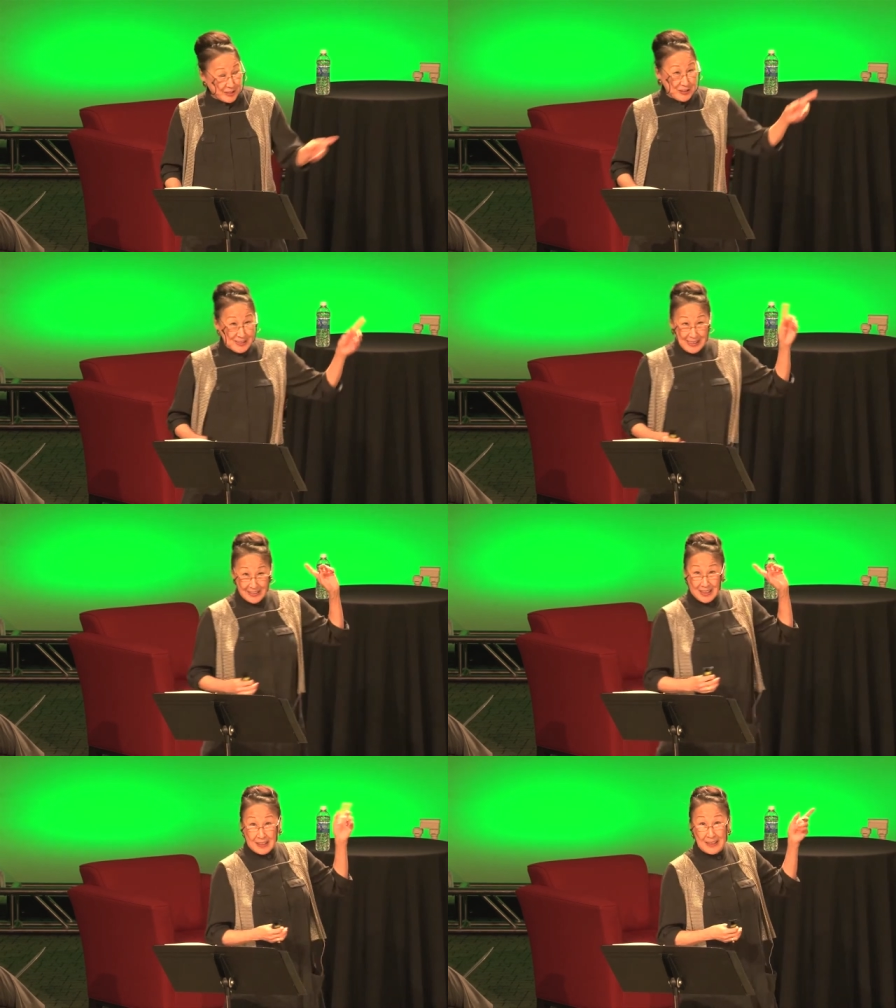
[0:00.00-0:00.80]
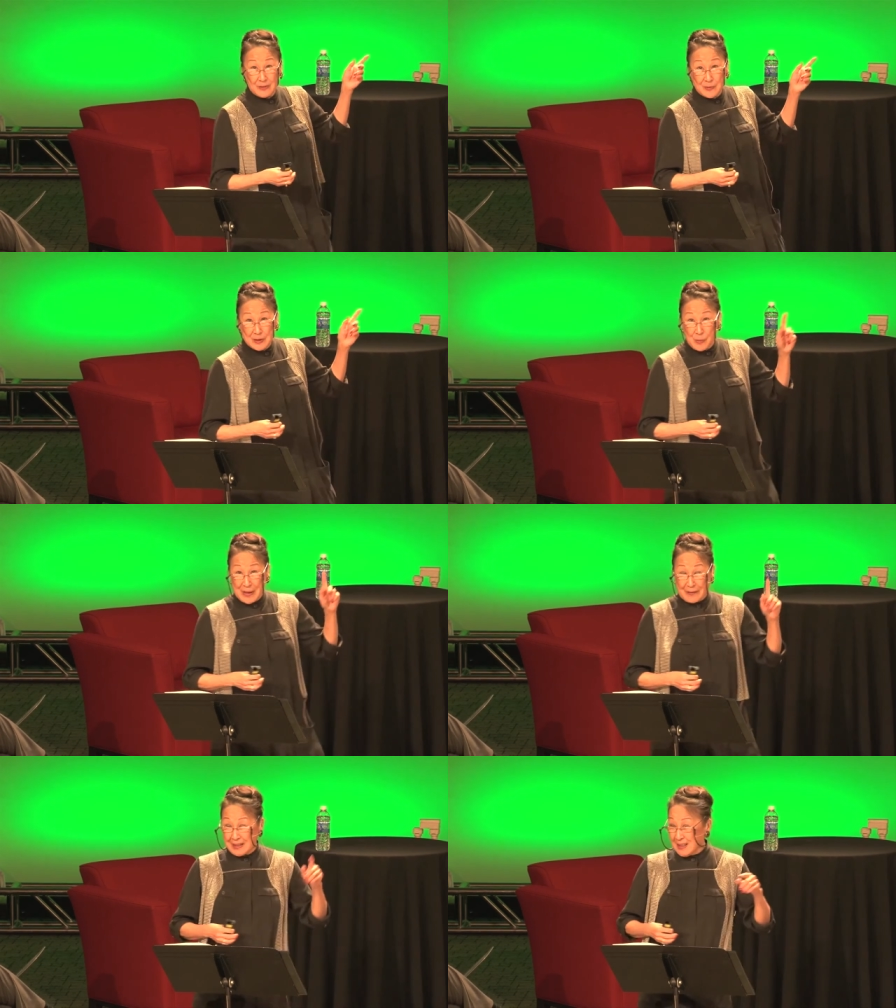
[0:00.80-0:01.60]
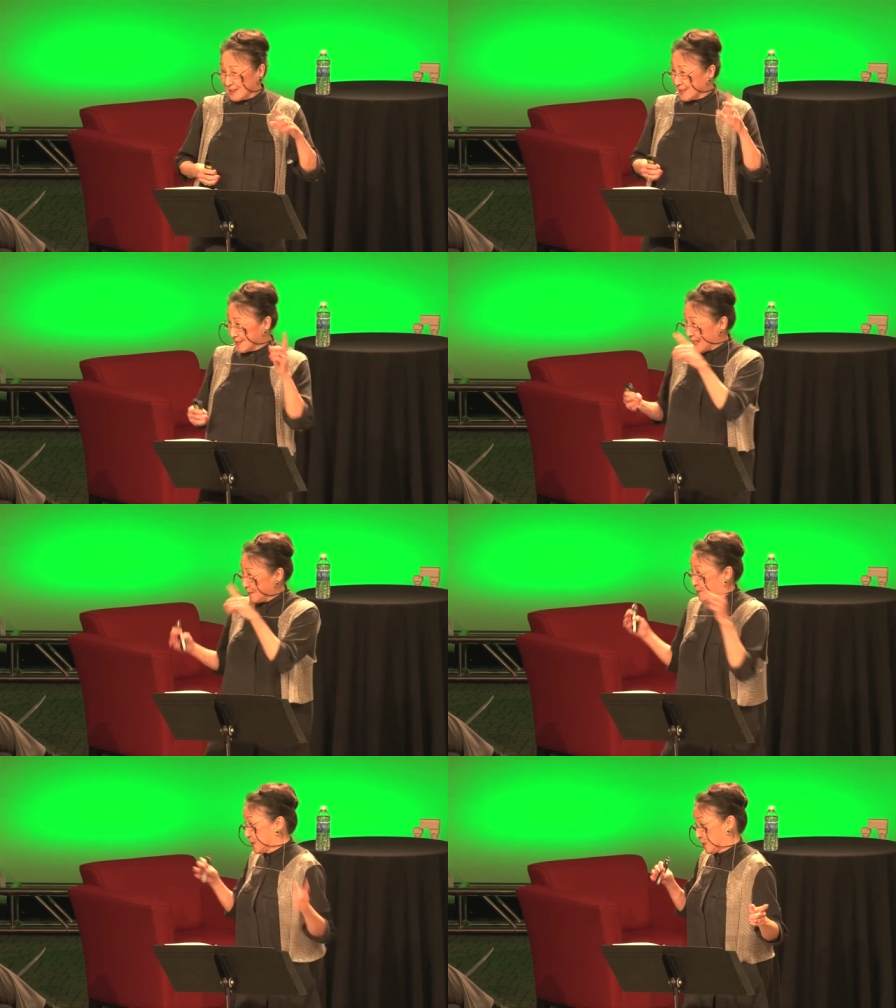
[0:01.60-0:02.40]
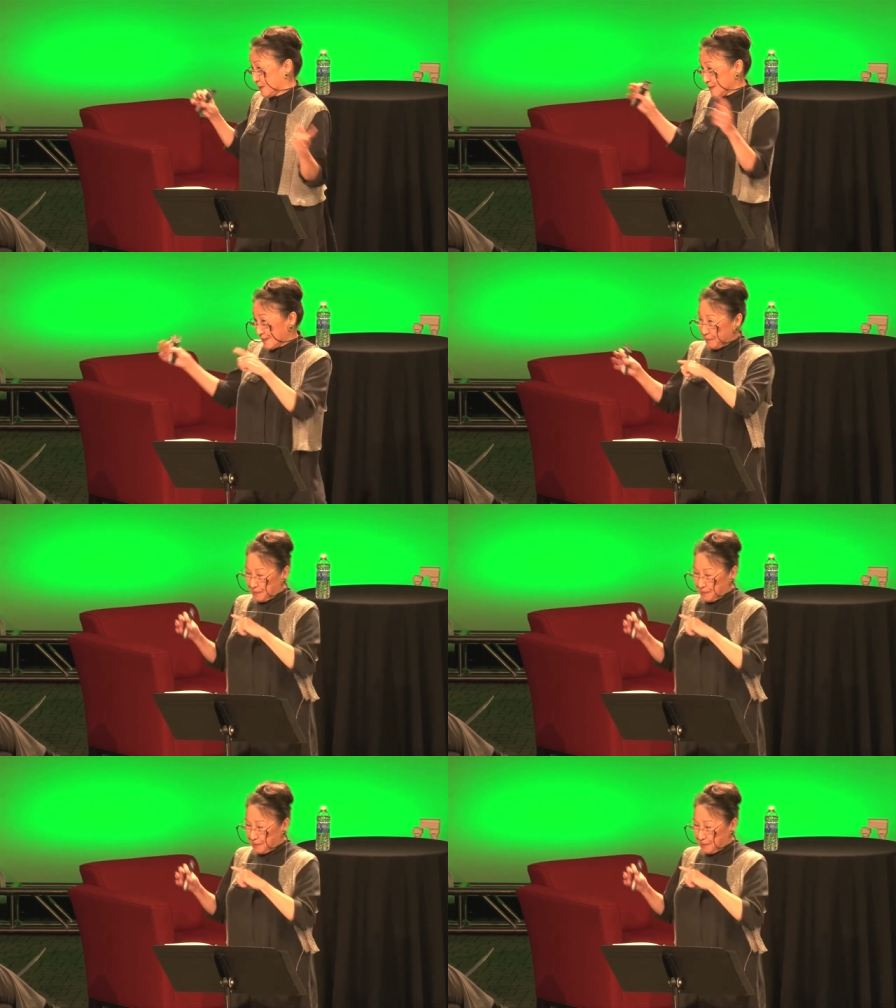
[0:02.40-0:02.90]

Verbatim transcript: turns out that Clinton was wearing the same suit that